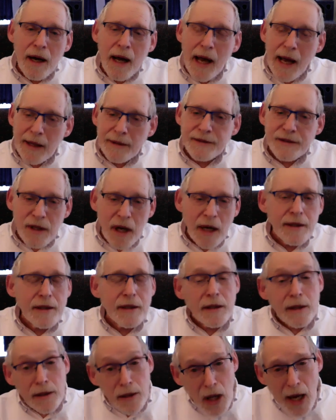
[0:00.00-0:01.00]
had signed
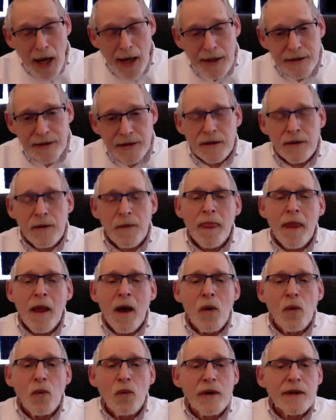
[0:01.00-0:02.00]
an alliance
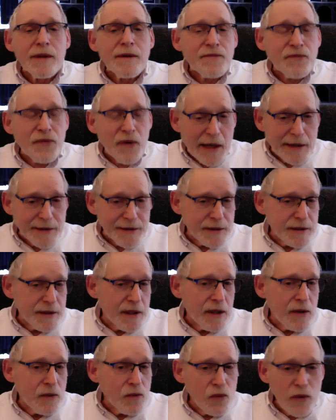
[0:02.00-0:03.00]
with the French,
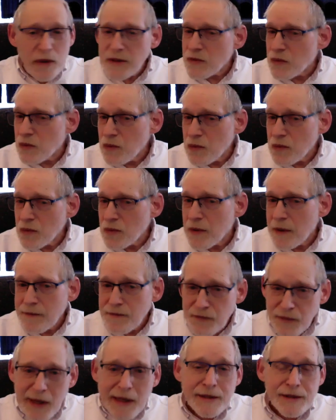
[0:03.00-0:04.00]
in which the
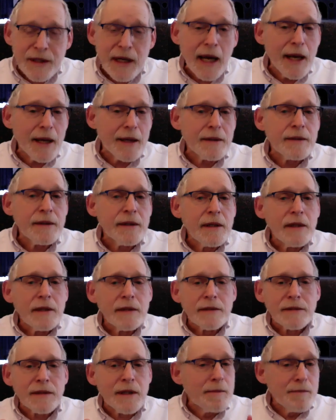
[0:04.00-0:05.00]
French had
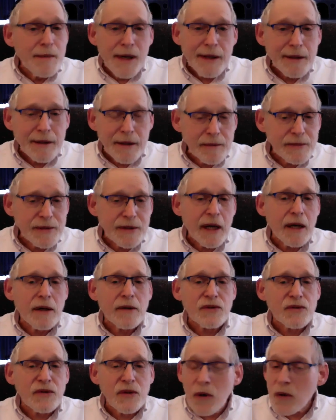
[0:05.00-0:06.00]
committed
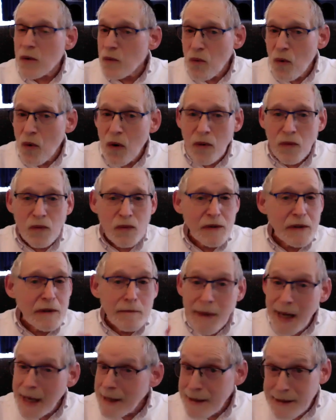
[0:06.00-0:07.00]
themselves to go to war with the
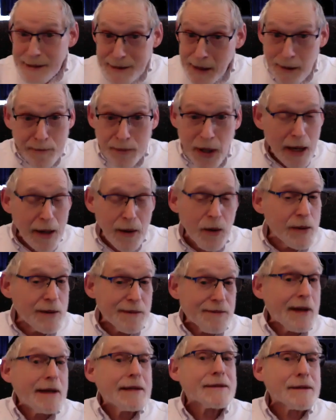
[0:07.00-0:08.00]
mightiest empire on
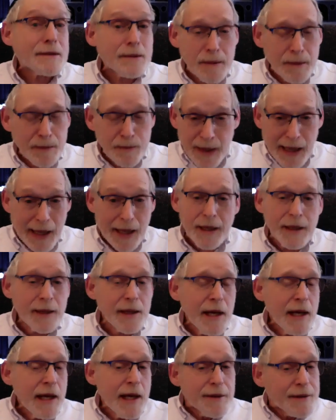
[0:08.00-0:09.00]
the face of the
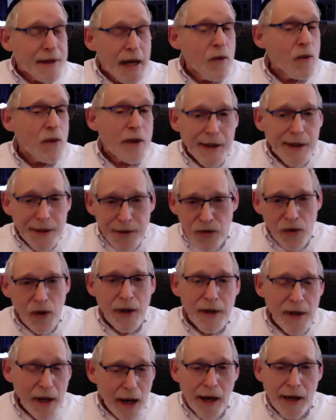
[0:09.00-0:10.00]
planet. They were going to
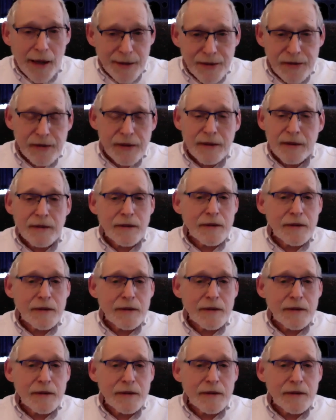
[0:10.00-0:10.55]
join us,